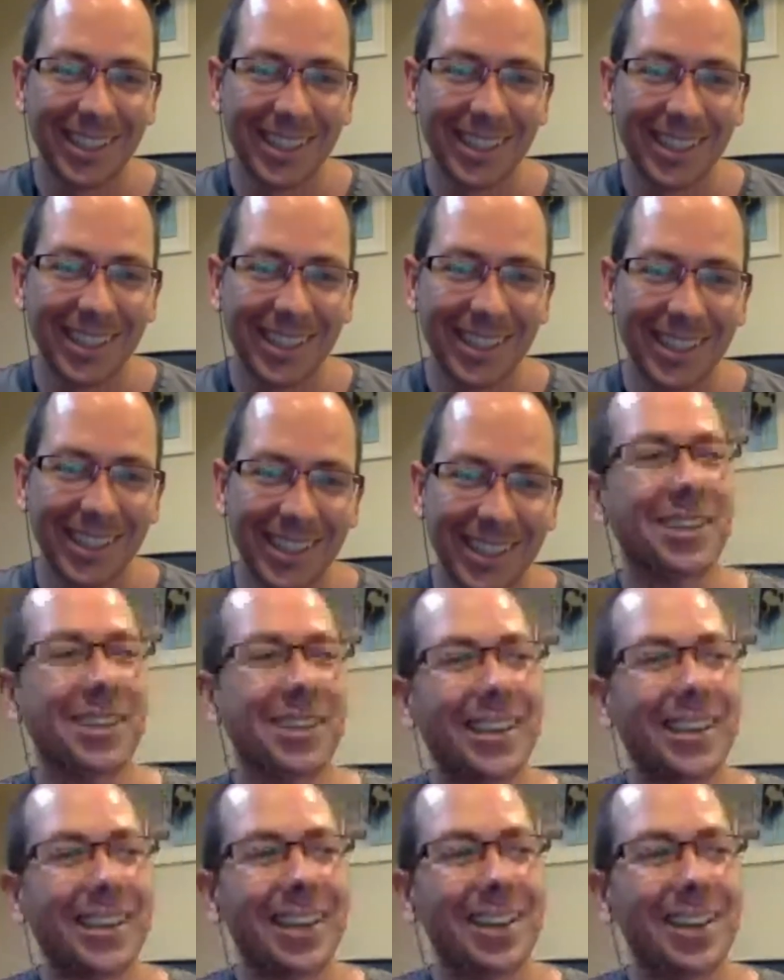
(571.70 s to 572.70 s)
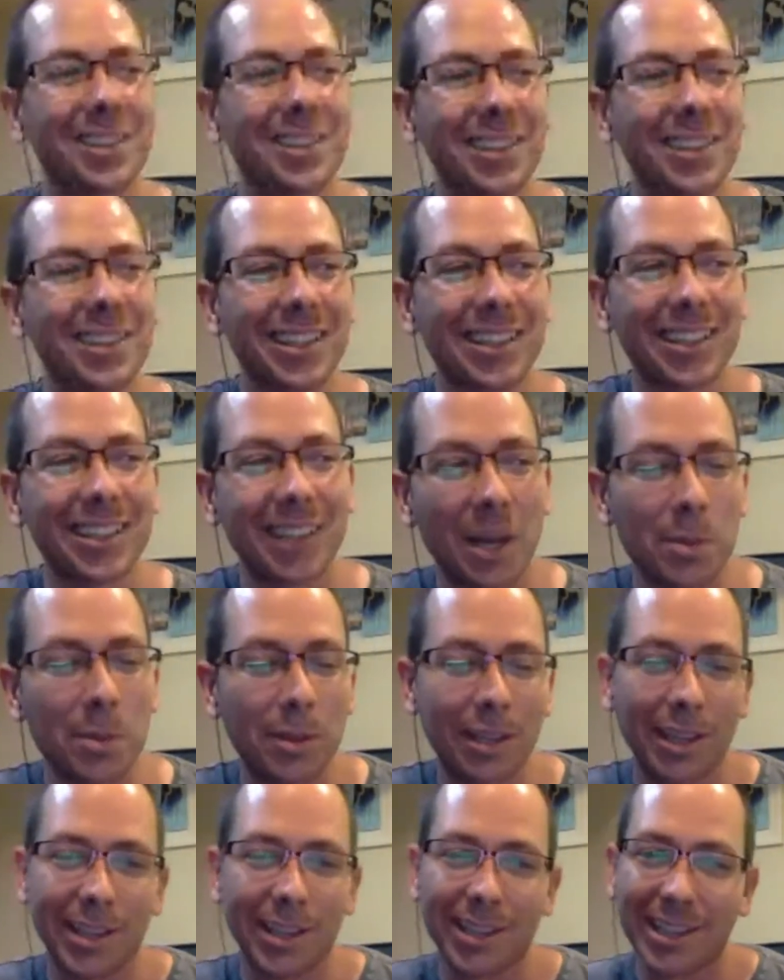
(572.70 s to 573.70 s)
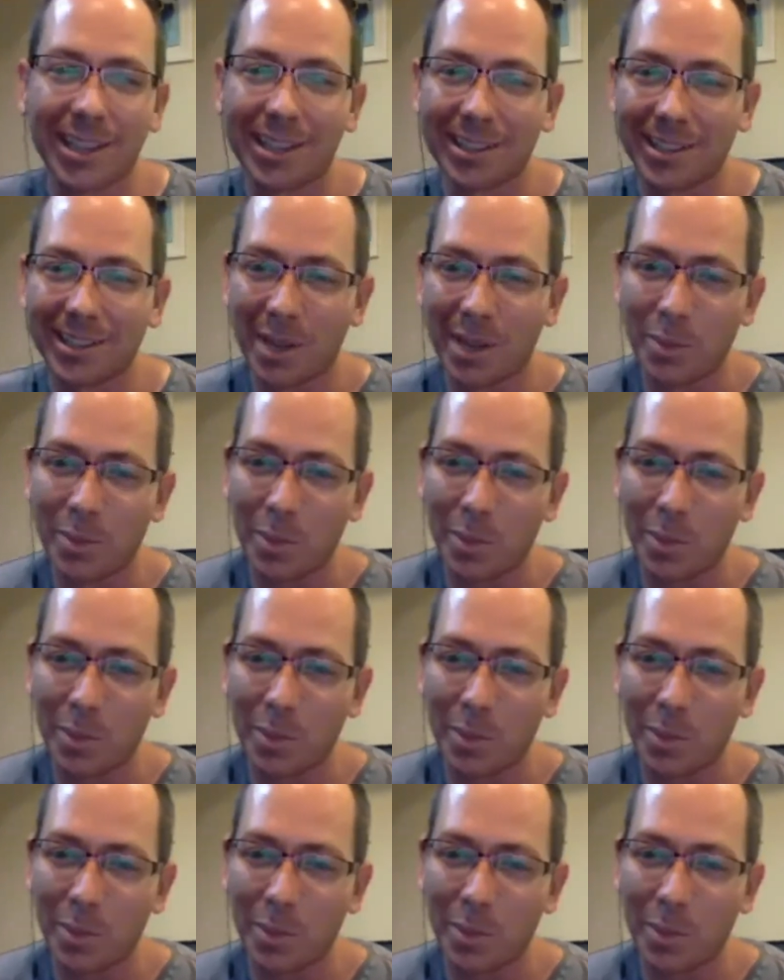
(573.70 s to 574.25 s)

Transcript: yeah, I think you're legally obligated now to name your